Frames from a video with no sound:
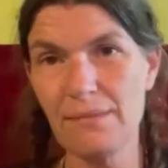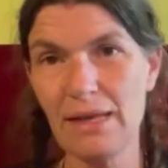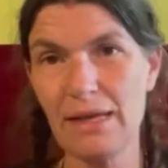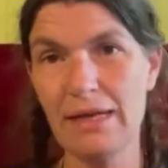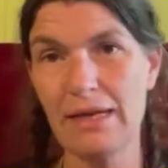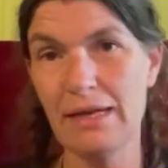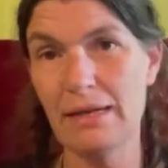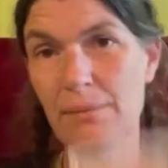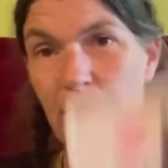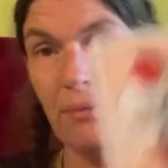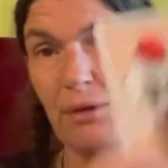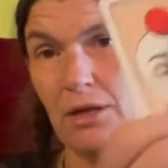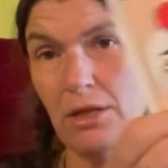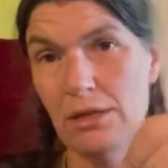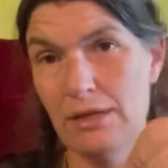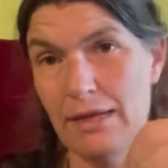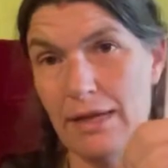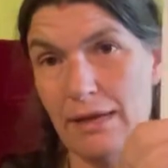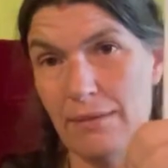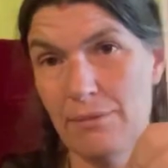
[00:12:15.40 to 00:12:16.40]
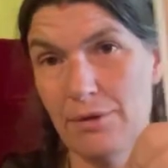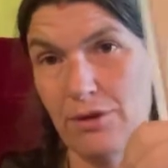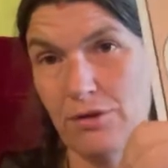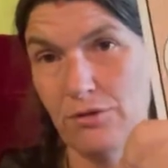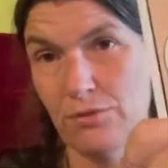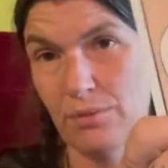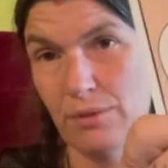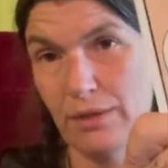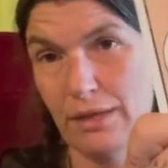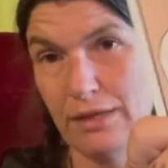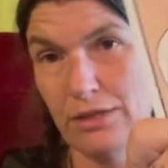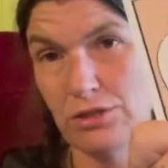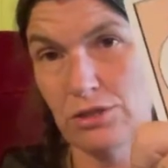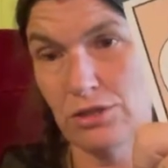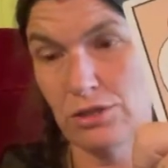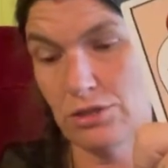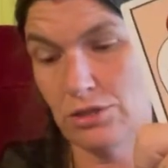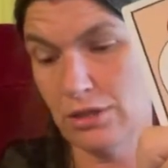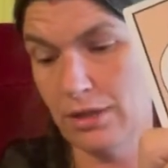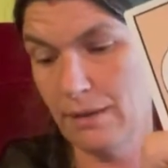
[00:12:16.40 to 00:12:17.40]
in a polyamorous
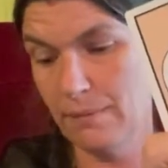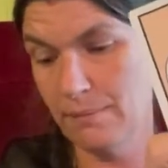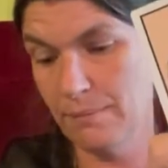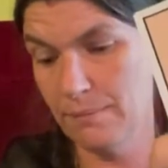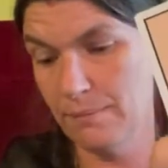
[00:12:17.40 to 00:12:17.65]
relationship.